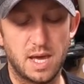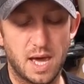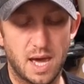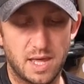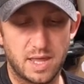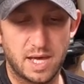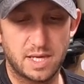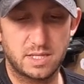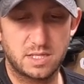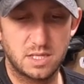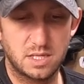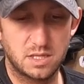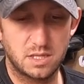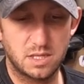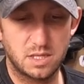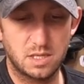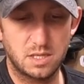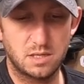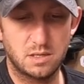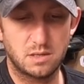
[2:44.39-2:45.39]
And that's in
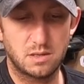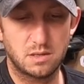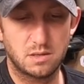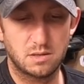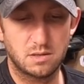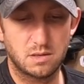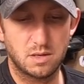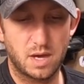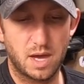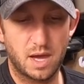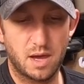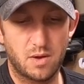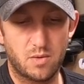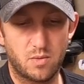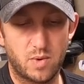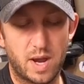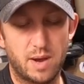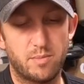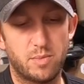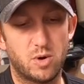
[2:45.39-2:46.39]
the
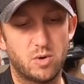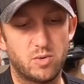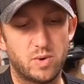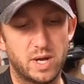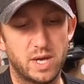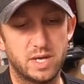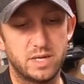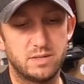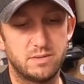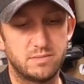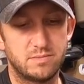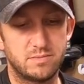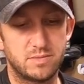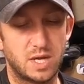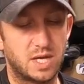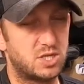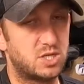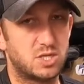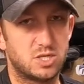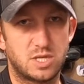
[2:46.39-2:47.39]
Rambo Red.
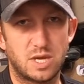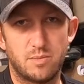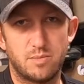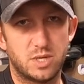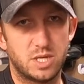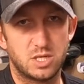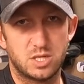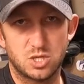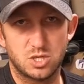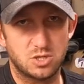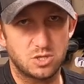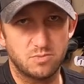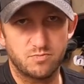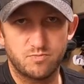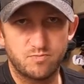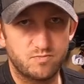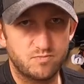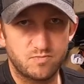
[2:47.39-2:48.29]
That's just, I mean, it's just a